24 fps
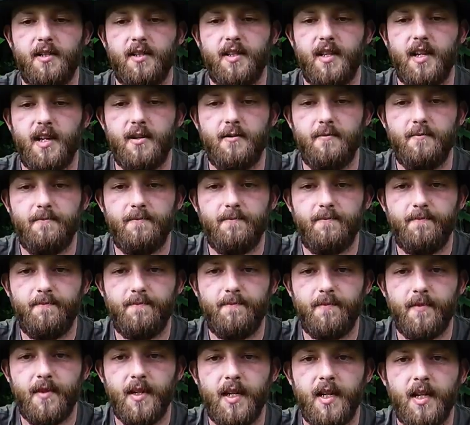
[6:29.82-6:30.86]
out.
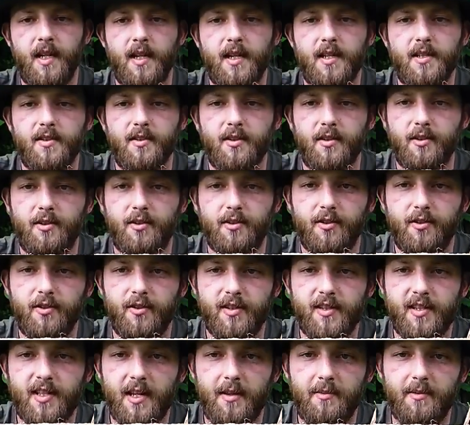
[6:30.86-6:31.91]
So you'll do
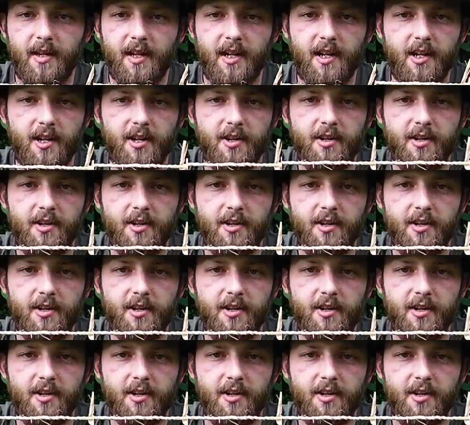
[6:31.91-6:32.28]
the same thing here.